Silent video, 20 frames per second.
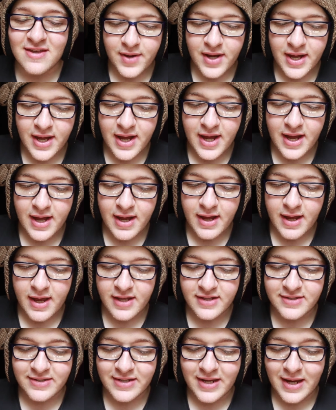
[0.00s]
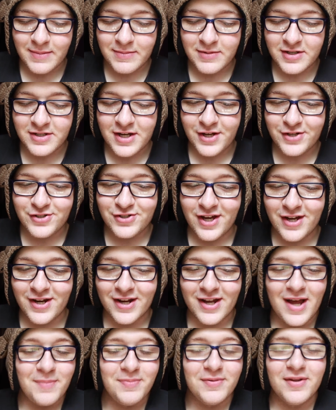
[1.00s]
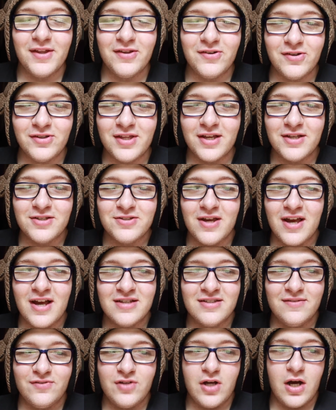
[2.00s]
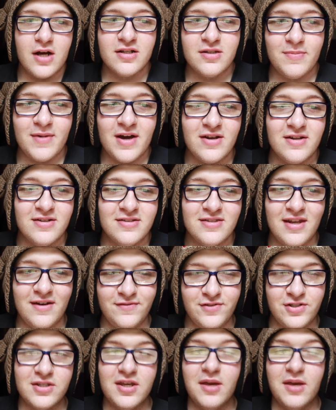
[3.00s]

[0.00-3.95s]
but it's time to touch on a couple other things you guys have talked about instead of just